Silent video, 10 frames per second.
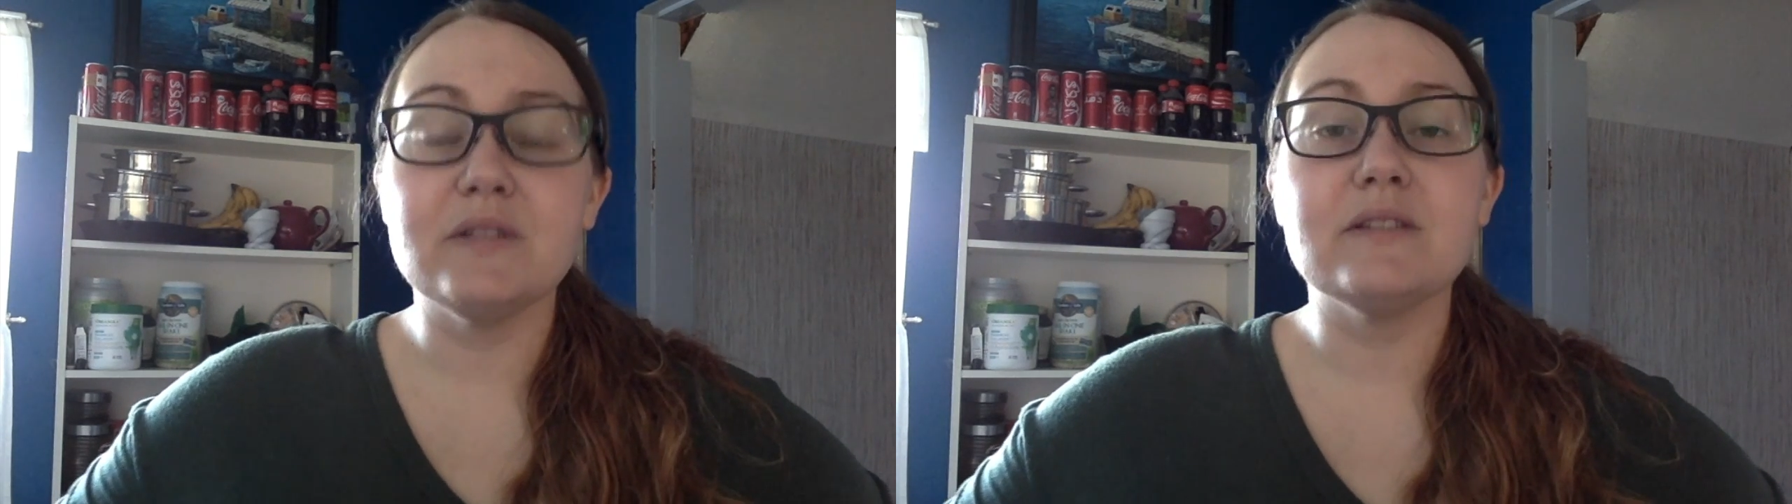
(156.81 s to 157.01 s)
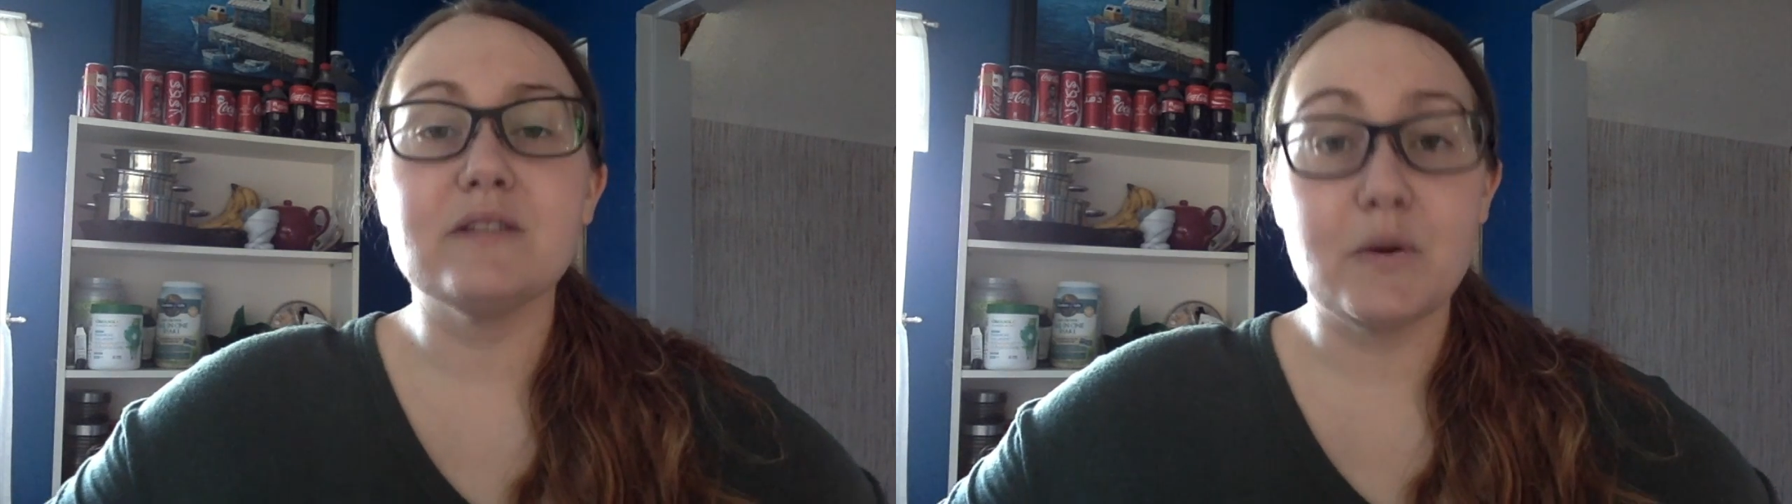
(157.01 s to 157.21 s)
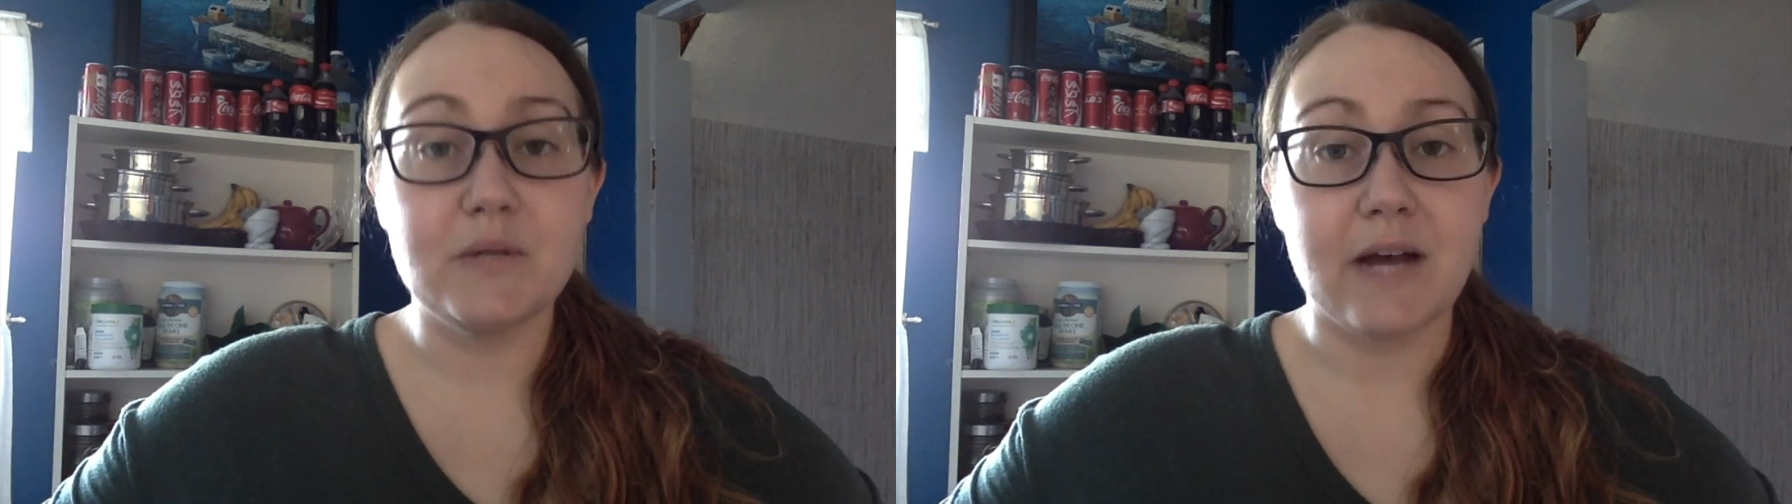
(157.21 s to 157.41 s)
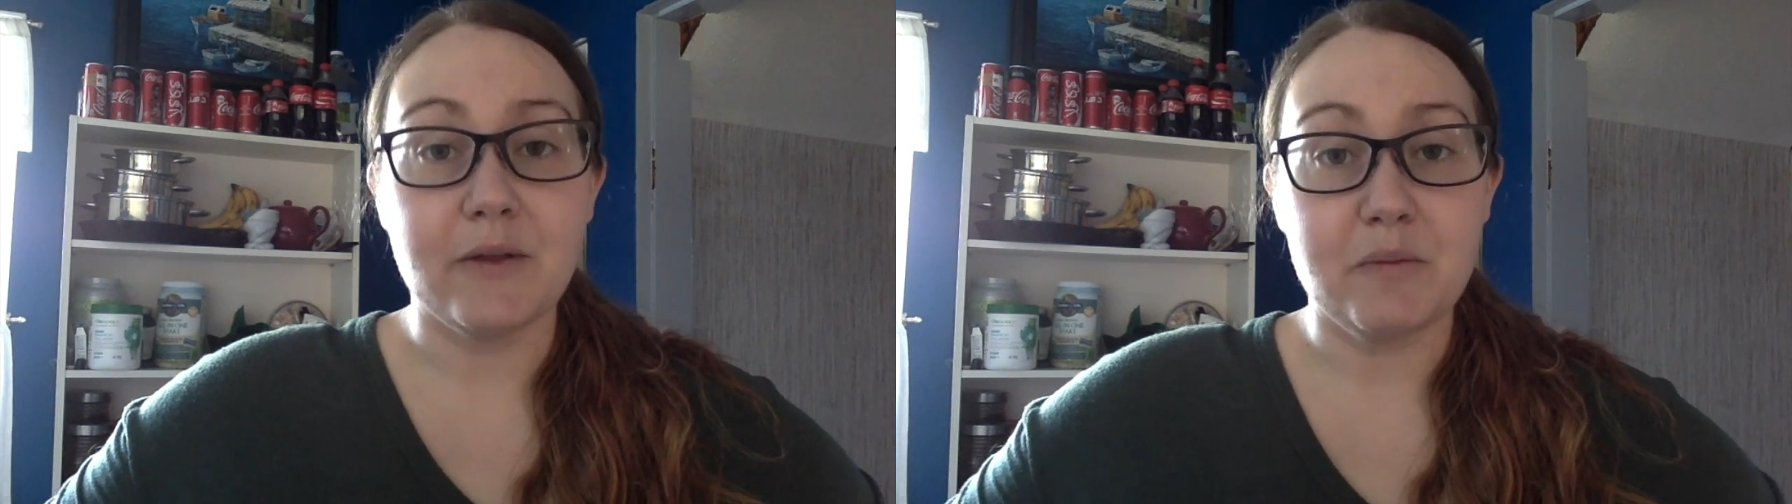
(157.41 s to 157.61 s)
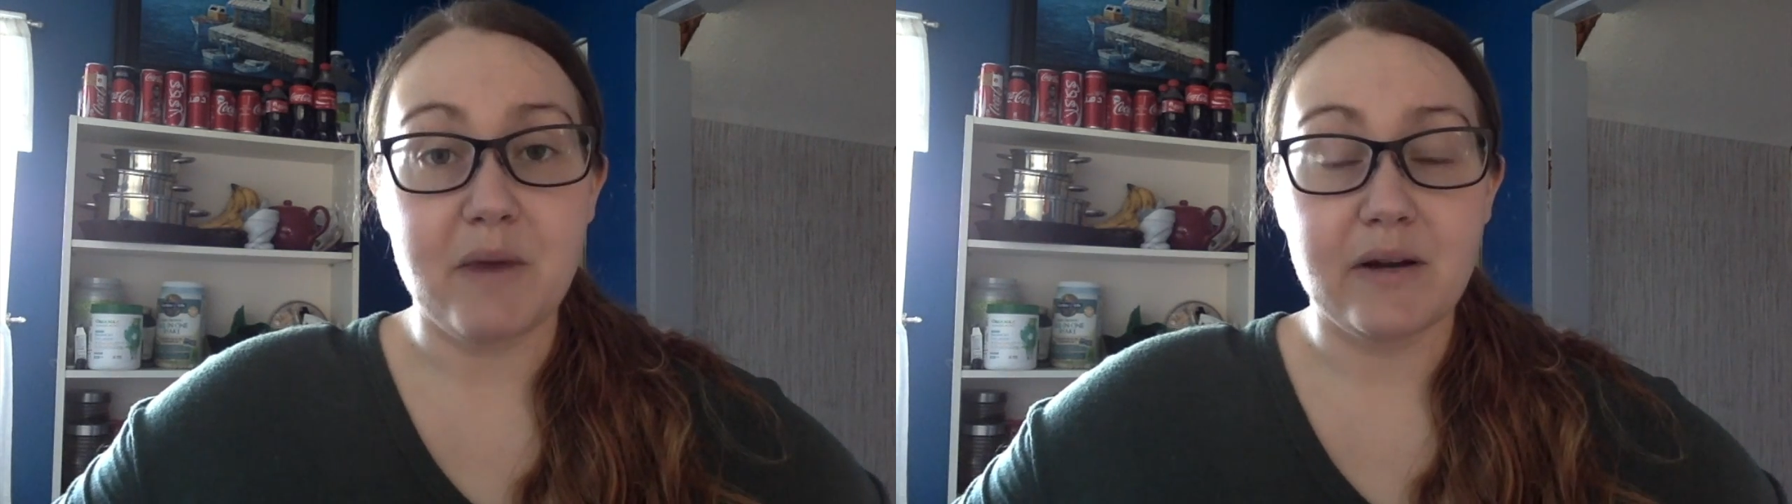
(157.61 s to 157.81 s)
slow down
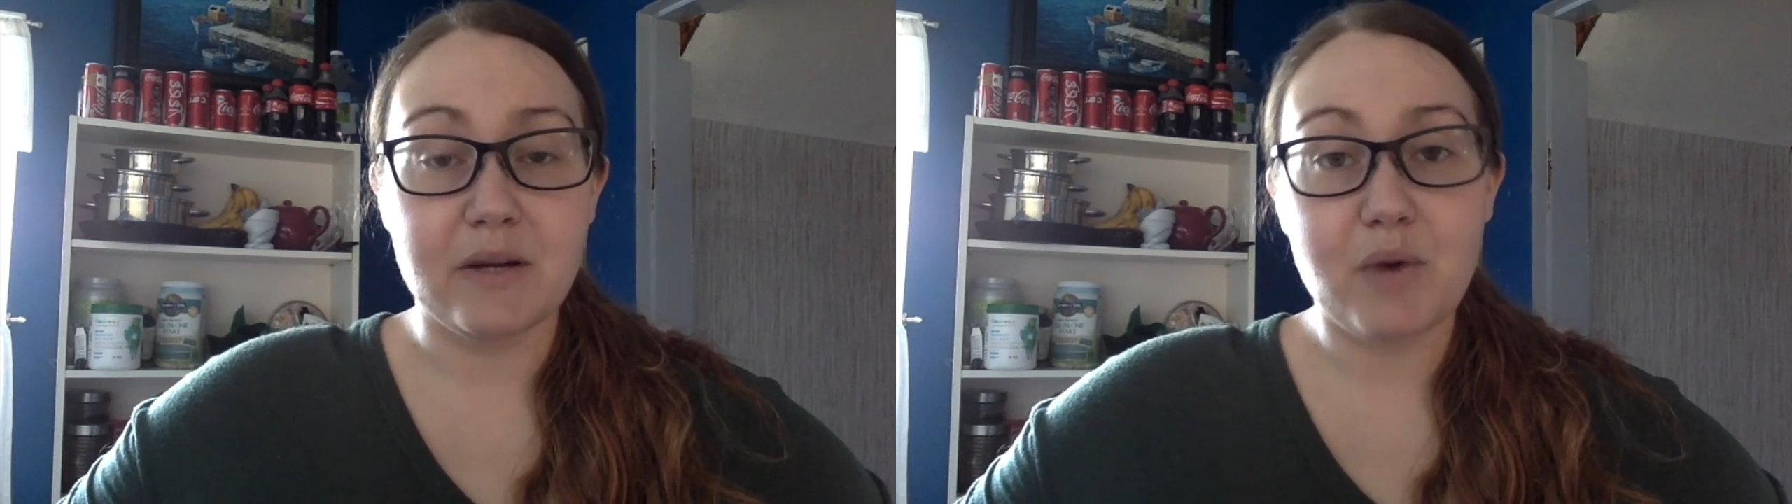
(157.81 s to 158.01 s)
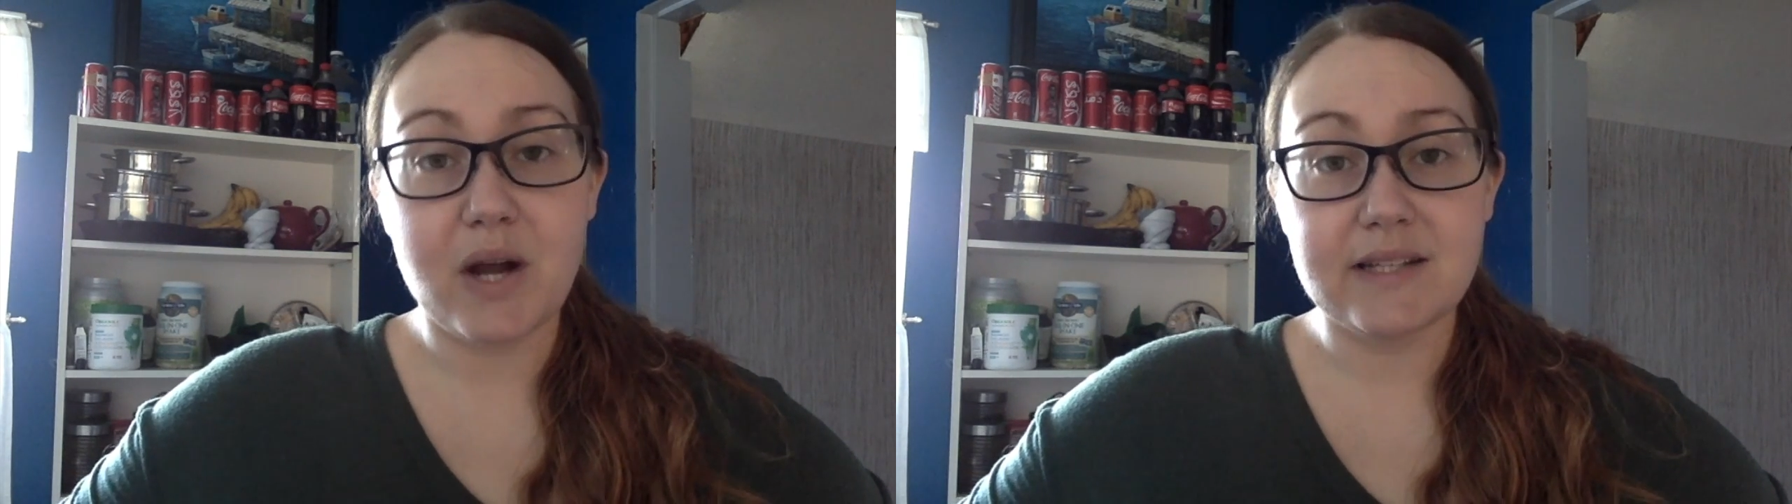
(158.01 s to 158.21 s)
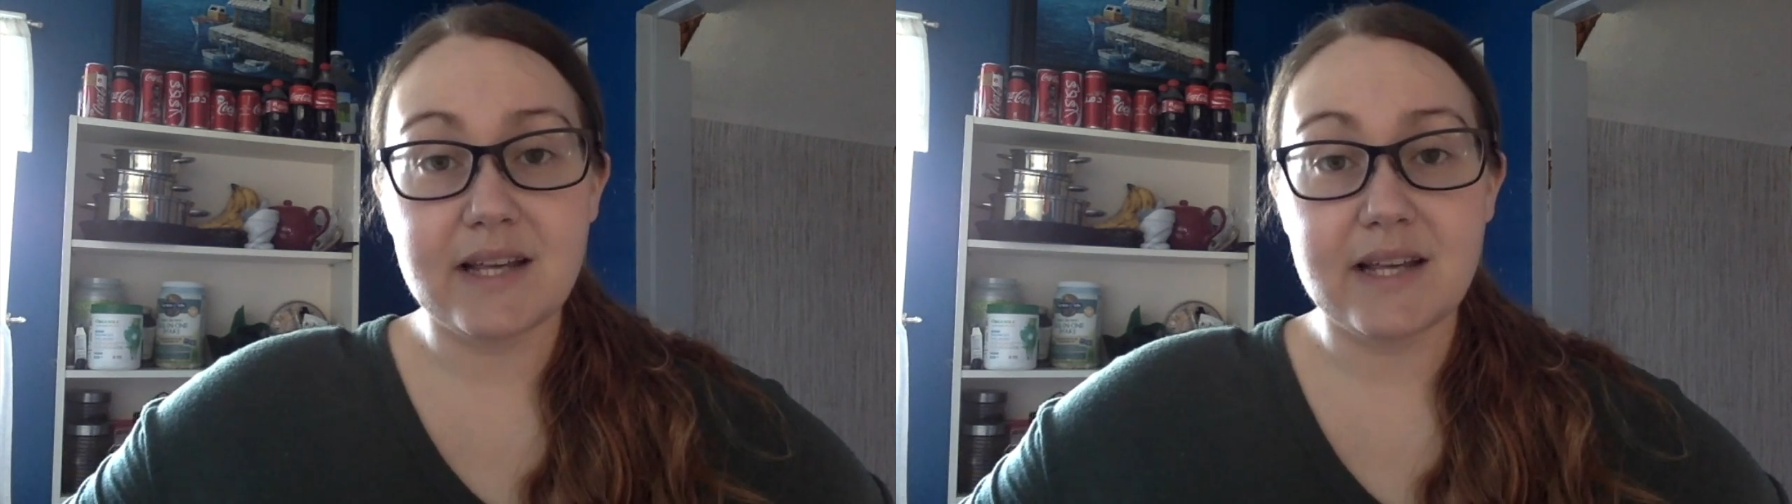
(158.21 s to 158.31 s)
the browning process.